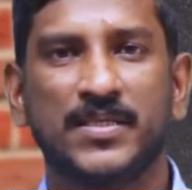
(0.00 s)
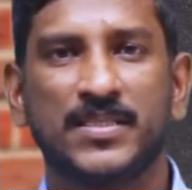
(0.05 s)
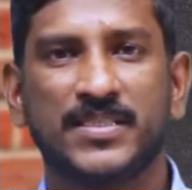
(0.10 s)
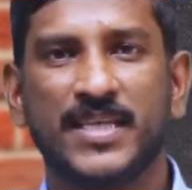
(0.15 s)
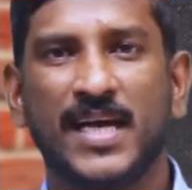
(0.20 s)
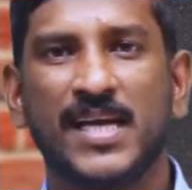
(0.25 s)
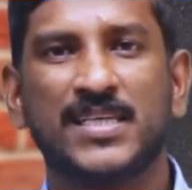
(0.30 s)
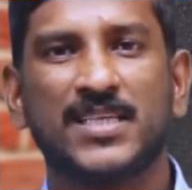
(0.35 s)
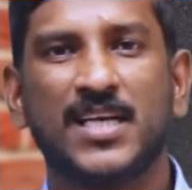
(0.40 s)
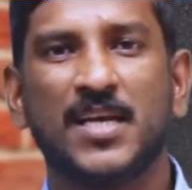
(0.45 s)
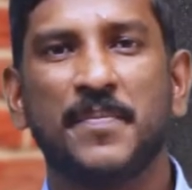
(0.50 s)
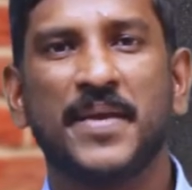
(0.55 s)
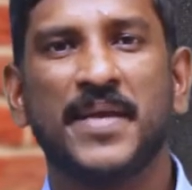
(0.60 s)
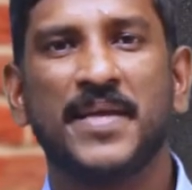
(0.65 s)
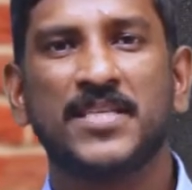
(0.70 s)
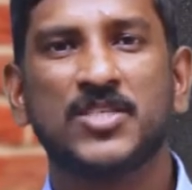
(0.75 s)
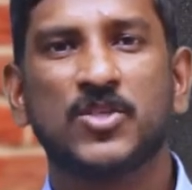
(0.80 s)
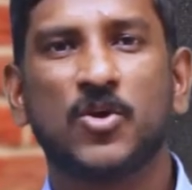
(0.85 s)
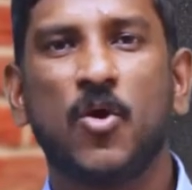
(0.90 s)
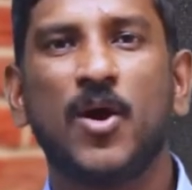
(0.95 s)
Sultry
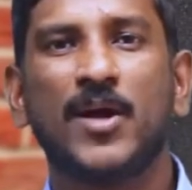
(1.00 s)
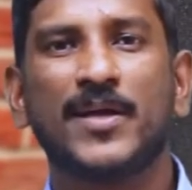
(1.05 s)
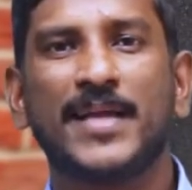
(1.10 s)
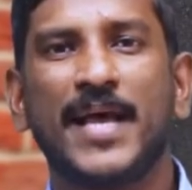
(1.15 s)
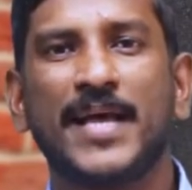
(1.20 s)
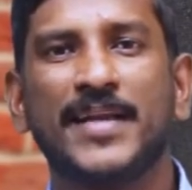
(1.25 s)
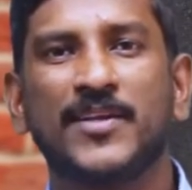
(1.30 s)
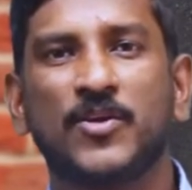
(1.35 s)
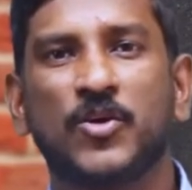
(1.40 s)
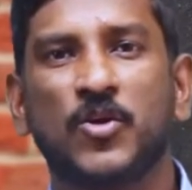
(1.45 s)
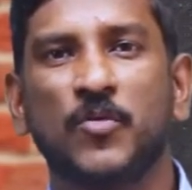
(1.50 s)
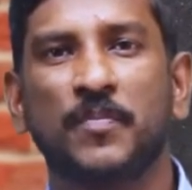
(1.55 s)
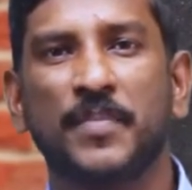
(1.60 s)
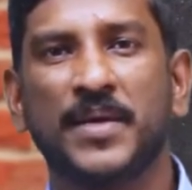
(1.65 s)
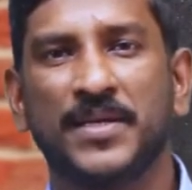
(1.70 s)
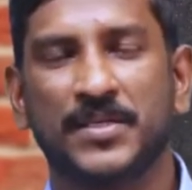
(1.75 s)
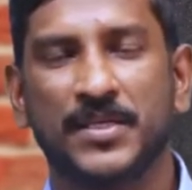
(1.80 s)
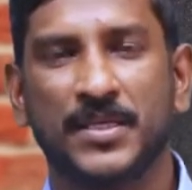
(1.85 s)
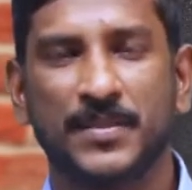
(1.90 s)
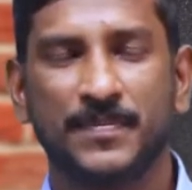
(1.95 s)
means hot and
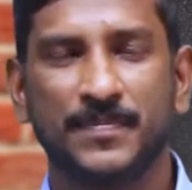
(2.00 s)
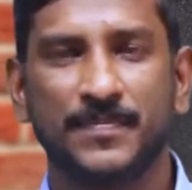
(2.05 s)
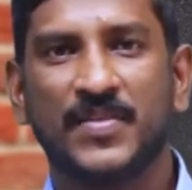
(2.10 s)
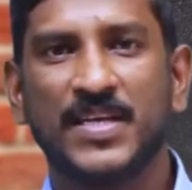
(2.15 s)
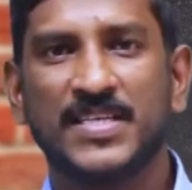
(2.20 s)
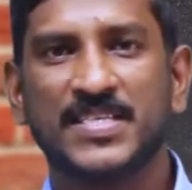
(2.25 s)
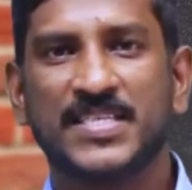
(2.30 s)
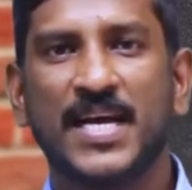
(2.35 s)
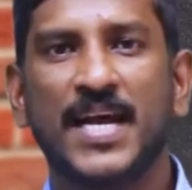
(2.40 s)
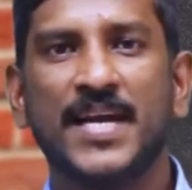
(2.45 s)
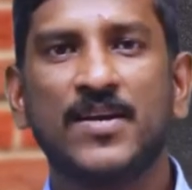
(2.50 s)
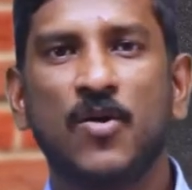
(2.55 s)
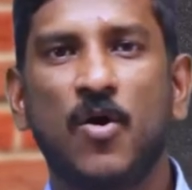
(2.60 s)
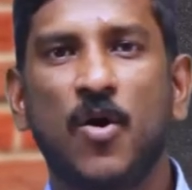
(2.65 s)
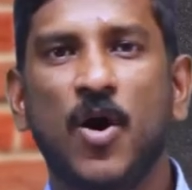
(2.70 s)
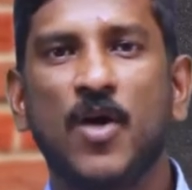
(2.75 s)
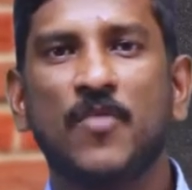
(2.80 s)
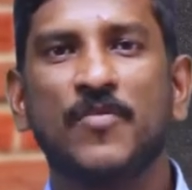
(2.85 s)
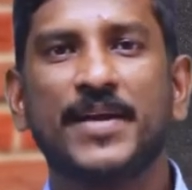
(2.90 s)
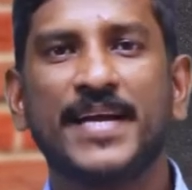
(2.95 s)
humid. The sun
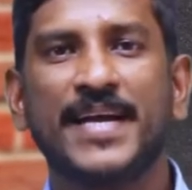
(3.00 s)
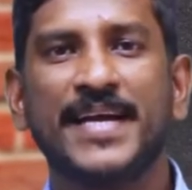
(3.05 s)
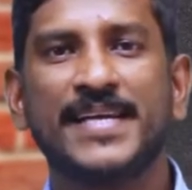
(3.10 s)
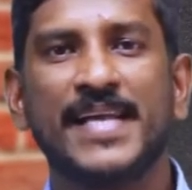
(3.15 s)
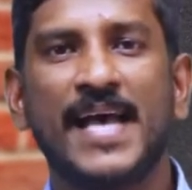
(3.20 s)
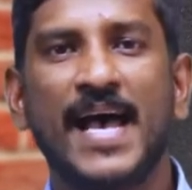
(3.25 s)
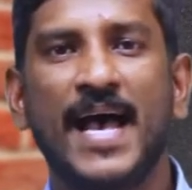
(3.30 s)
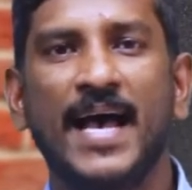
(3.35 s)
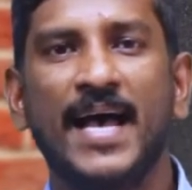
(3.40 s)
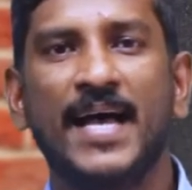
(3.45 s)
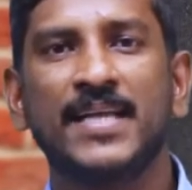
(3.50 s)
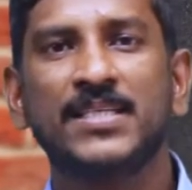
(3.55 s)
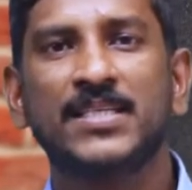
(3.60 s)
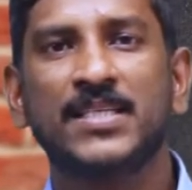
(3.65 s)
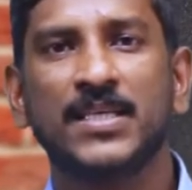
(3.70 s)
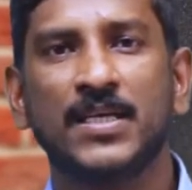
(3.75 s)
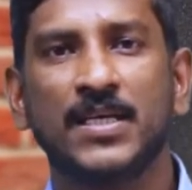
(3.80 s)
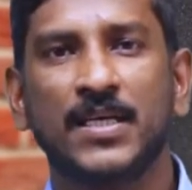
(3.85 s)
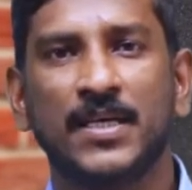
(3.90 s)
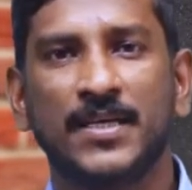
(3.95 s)
overhead
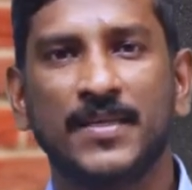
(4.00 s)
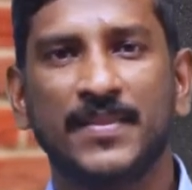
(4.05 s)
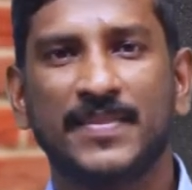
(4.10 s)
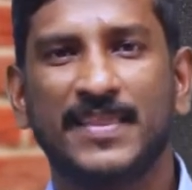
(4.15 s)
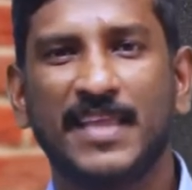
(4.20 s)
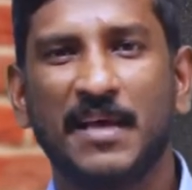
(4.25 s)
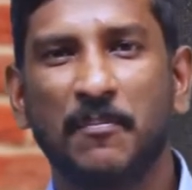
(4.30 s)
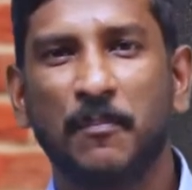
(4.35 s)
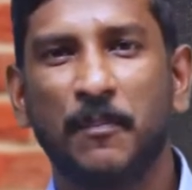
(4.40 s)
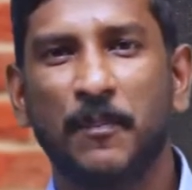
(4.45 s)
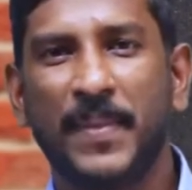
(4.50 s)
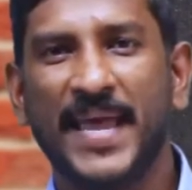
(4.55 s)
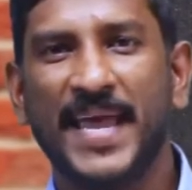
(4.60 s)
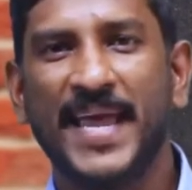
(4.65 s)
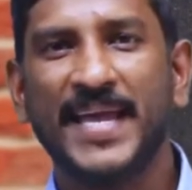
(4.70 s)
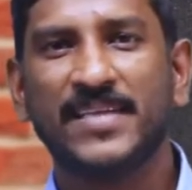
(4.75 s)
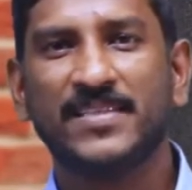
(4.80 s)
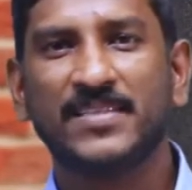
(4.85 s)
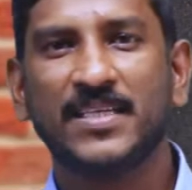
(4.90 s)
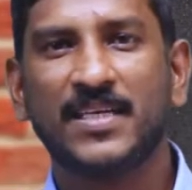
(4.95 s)
and the
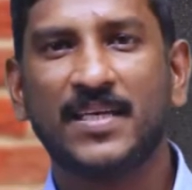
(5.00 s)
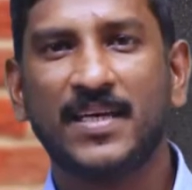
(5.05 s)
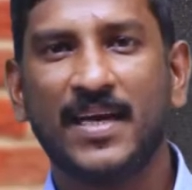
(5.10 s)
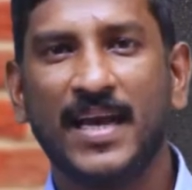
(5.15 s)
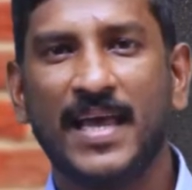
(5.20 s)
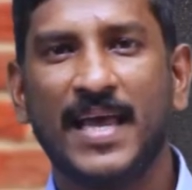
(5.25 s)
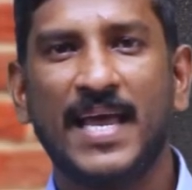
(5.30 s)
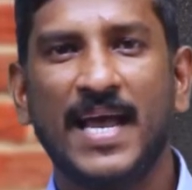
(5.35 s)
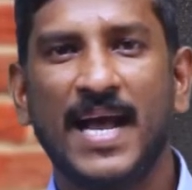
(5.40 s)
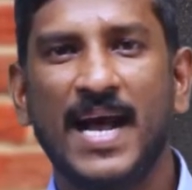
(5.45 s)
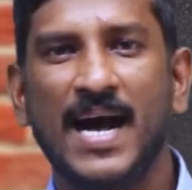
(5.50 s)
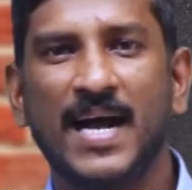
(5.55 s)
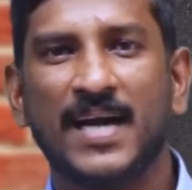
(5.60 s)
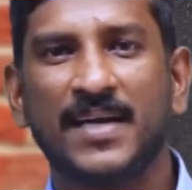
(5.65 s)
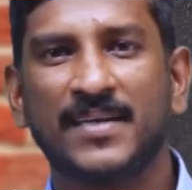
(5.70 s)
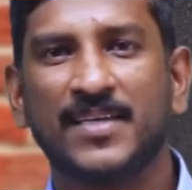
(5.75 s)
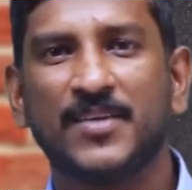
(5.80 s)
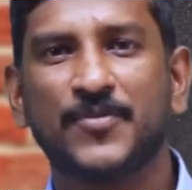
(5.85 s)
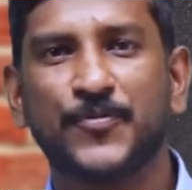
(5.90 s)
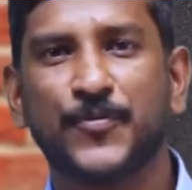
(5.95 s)
baked clay
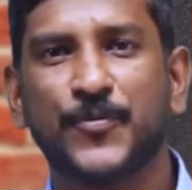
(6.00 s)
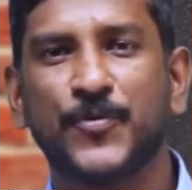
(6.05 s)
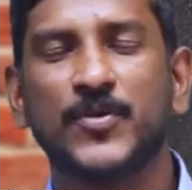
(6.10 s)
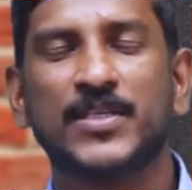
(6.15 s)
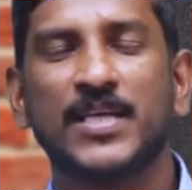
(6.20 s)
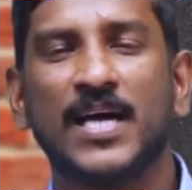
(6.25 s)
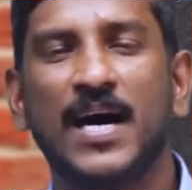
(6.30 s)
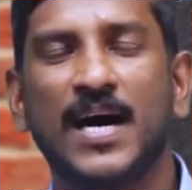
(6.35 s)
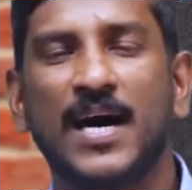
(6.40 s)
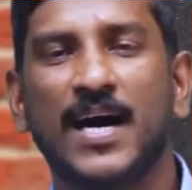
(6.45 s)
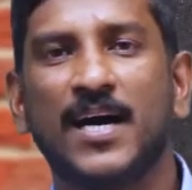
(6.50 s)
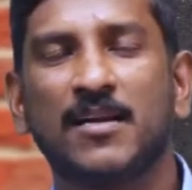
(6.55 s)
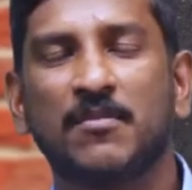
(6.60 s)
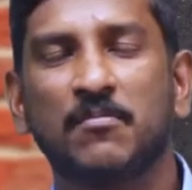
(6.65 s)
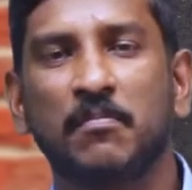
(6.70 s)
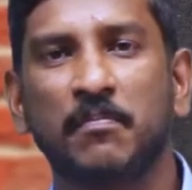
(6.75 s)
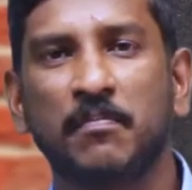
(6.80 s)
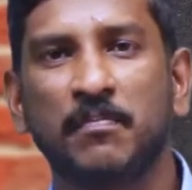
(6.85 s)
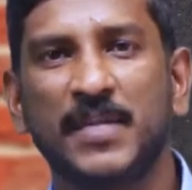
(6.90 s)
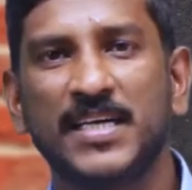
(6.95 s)
underfoot
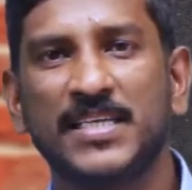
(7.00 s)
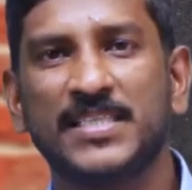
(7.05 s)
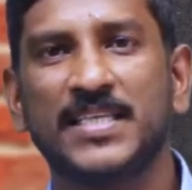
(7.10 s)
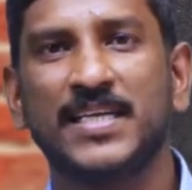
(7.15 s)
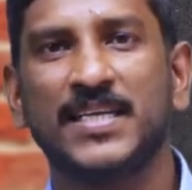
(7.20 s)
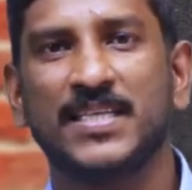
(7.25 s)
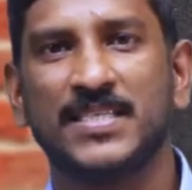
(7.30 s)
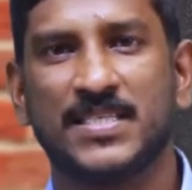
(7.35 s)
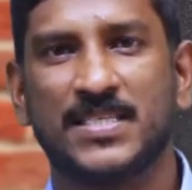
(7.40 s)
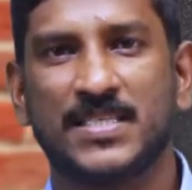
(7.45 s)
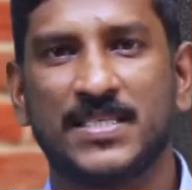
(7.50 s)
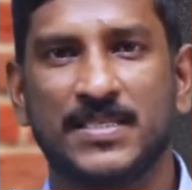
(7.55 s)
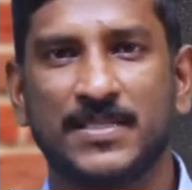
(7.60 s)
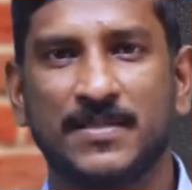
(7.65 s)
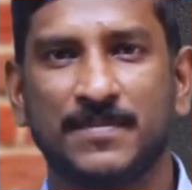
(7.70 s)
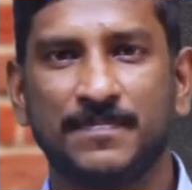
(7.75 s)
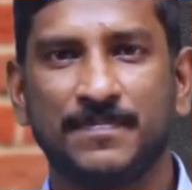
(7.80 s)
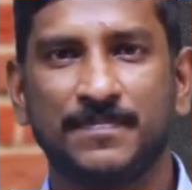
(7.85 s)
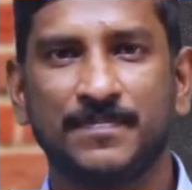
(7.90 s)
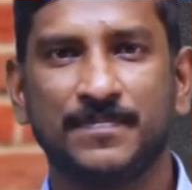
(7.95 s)
are merciless.